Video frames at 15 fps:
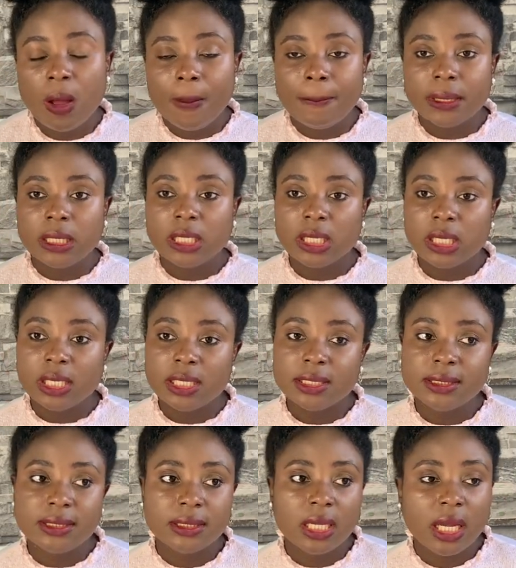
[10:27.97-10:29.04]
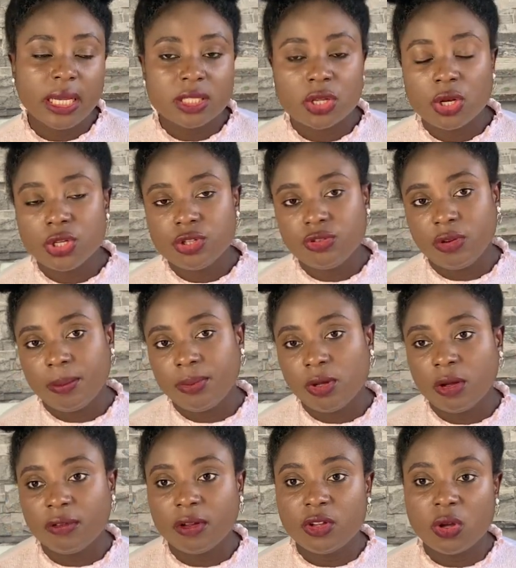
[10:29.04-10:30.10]
because it's going to strip
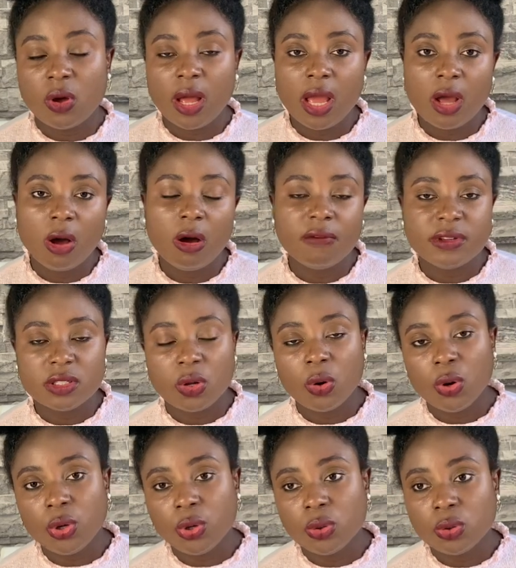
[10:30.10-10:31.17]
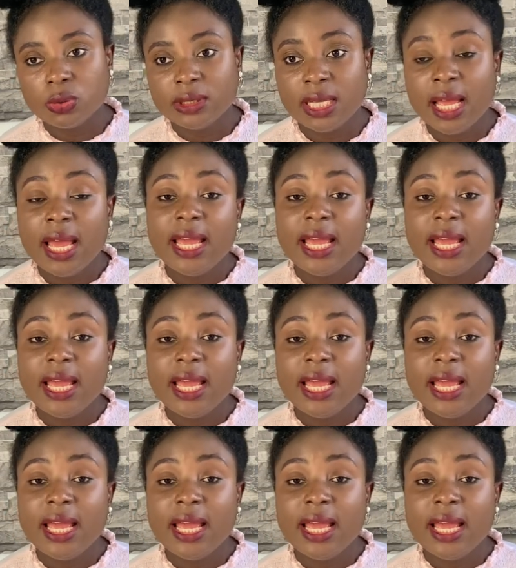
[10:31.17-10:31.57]
your, your hair of its oils.